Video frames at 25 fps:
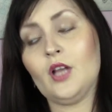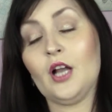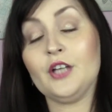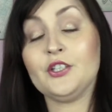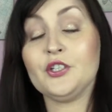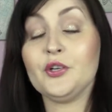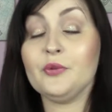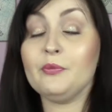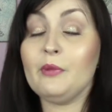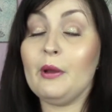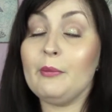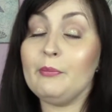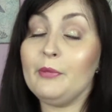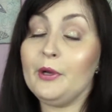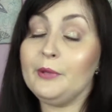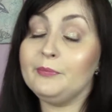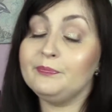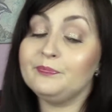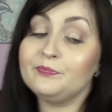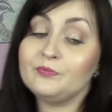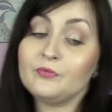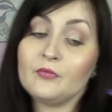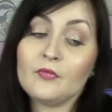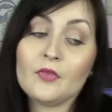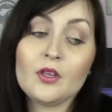I don't remember.
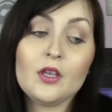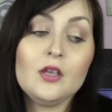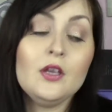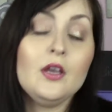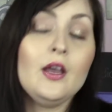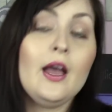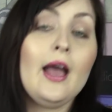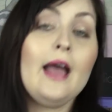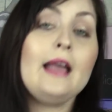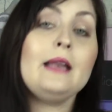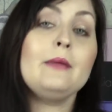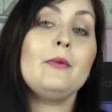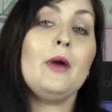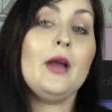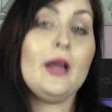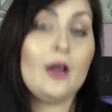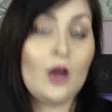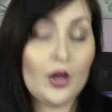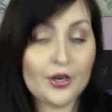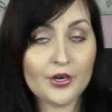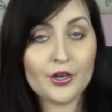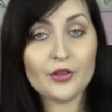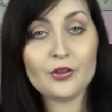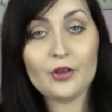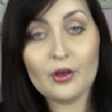Anyway,
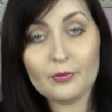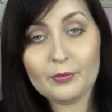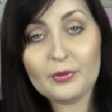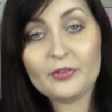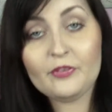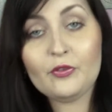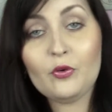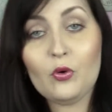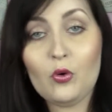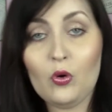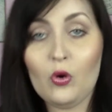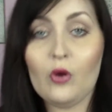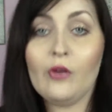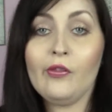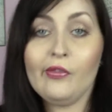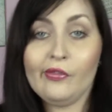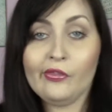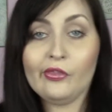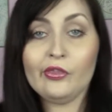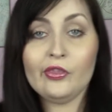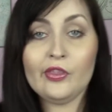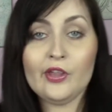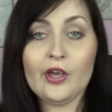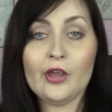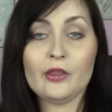I know that before
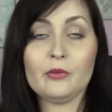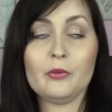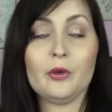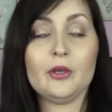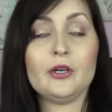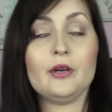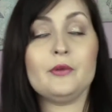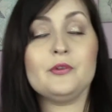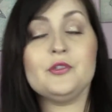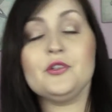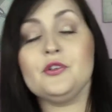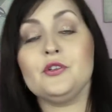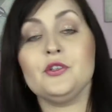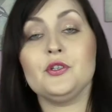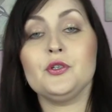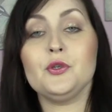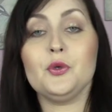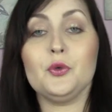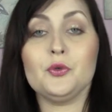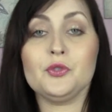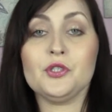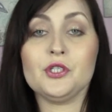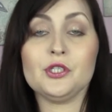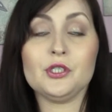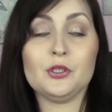the other one, I was using
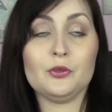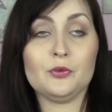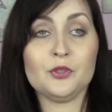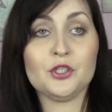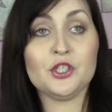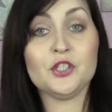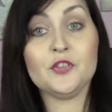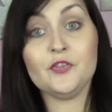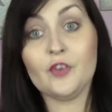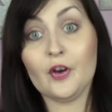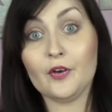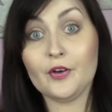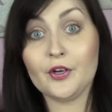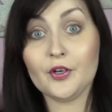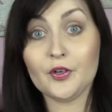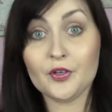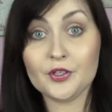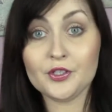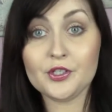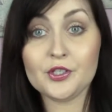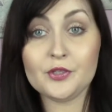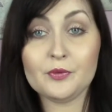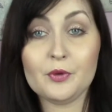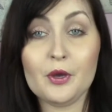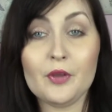Corsadil, which is very
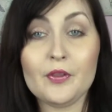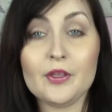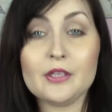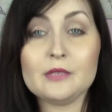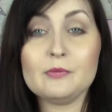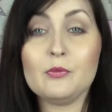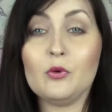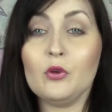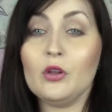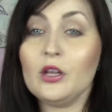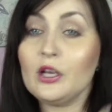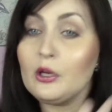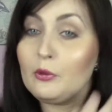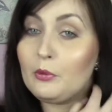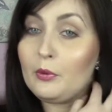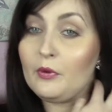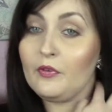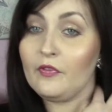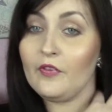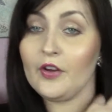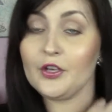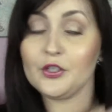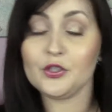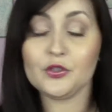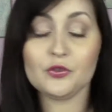nice as well. That's more like a
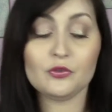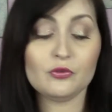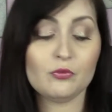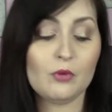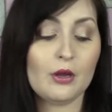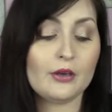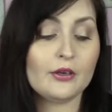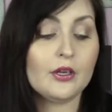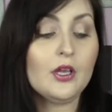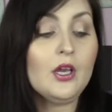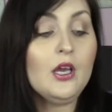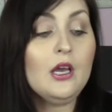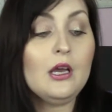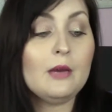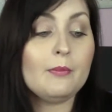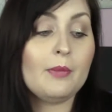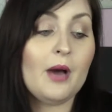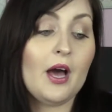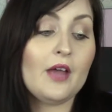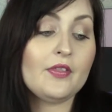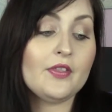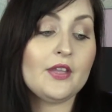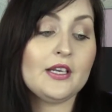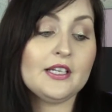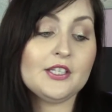professional one.
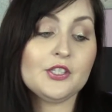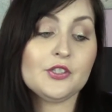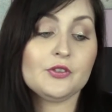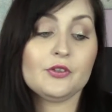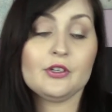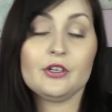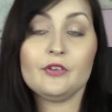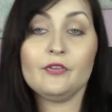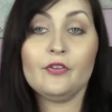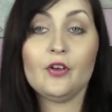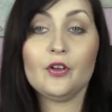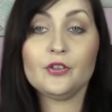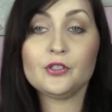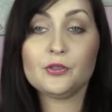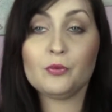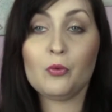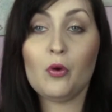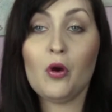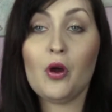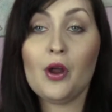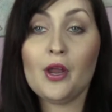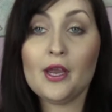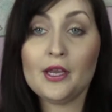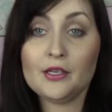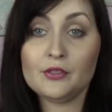But the Listerine Advanced
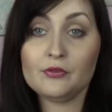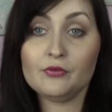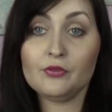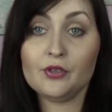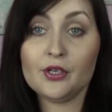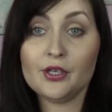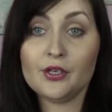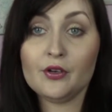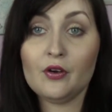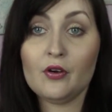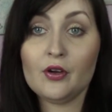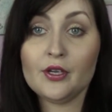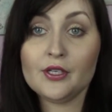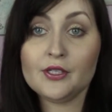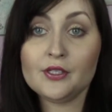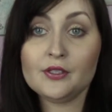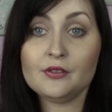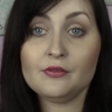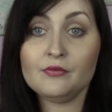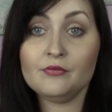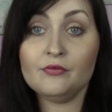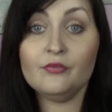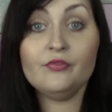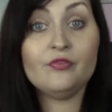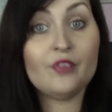White is really
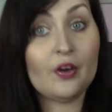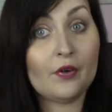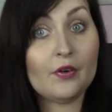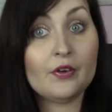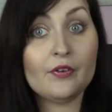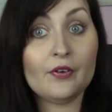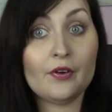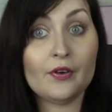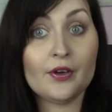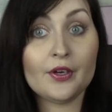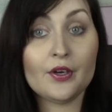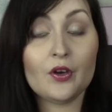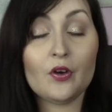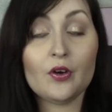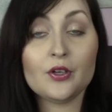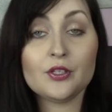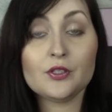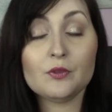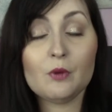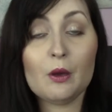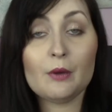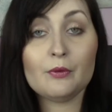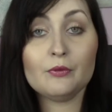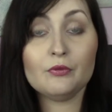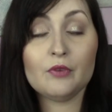nice. Very, very nice.
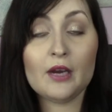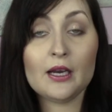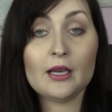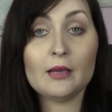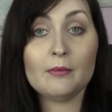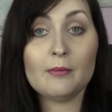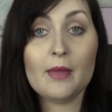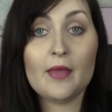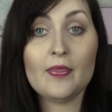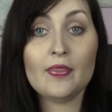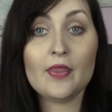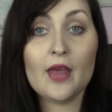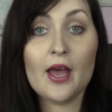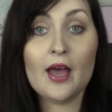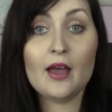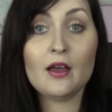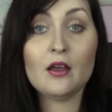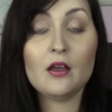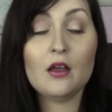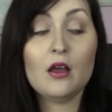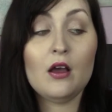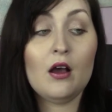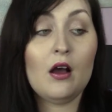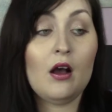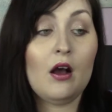So I recommend that.